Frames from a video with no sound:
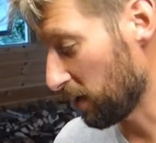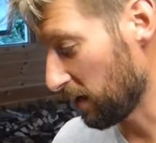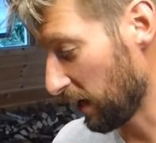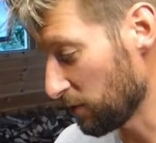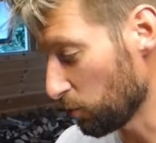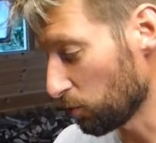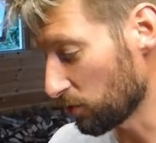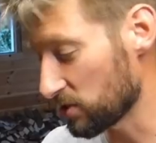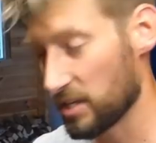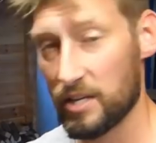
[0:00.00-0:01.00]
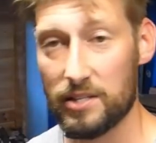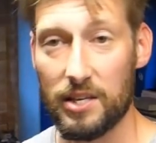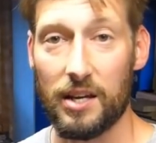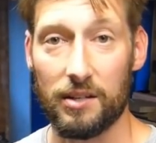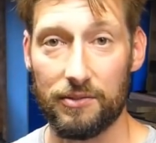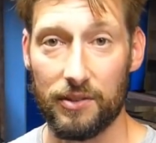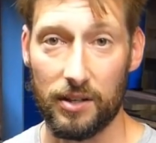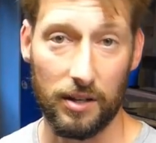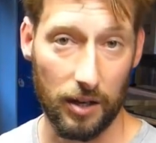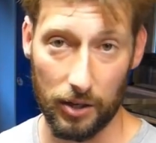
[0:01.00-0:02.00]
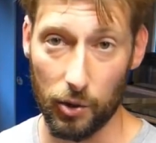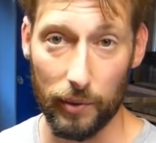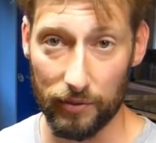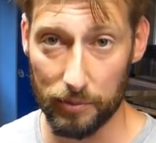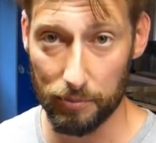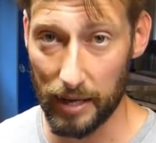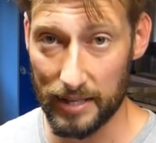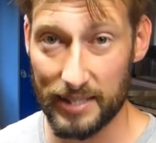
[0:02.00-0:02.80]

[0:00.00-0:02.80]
I know the States have an equivalent